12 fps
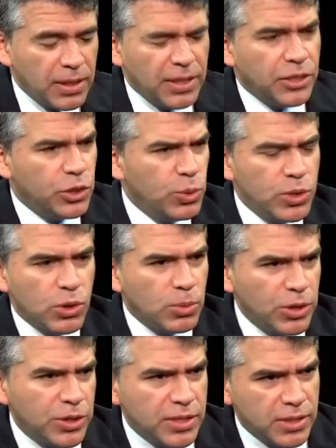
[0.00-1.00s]
In the Jewish
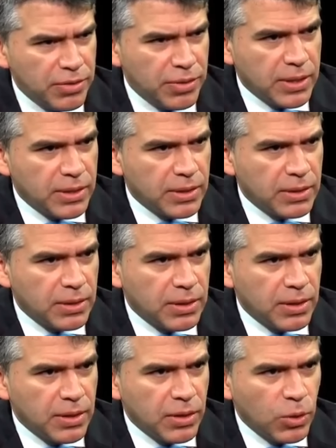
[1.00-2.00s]
community, it's different.
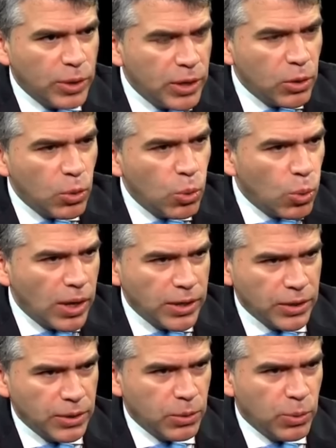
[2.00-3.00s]
We don't
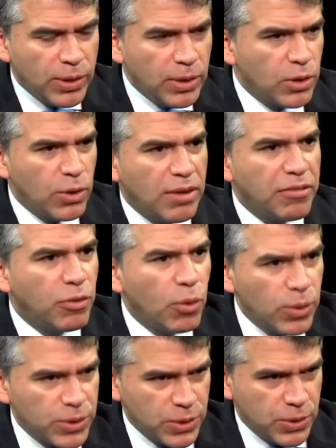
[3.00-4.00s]
want you, we're not gonna
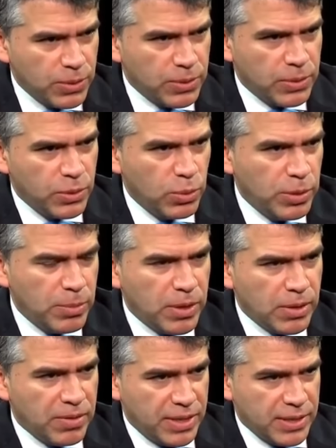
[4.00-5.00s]
force you to be
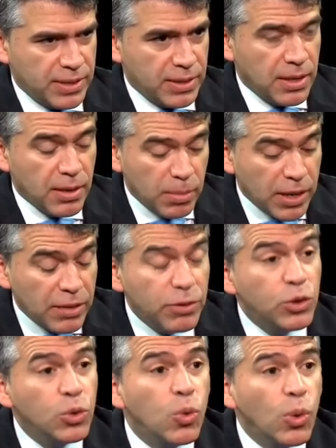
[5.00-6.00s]
part of us. But
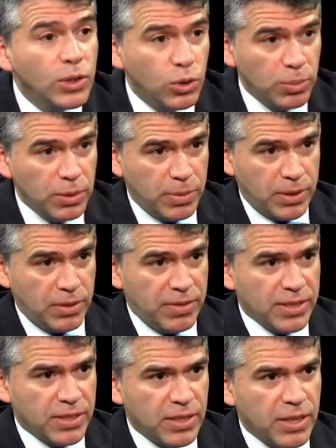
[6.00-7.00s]
if you want to be part
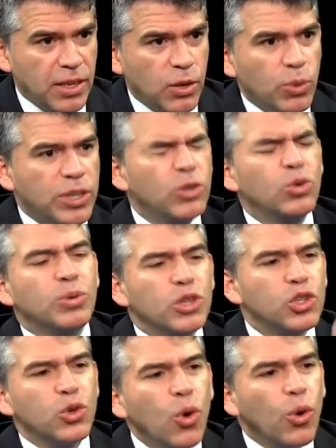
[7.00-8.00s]
of us, we need to be
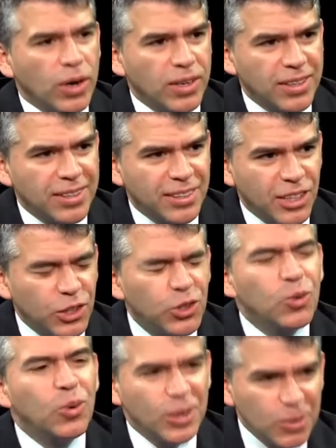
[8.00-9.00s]
sure that
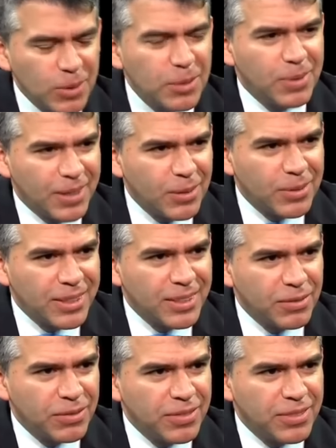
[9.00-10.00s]
you wanna be part of us.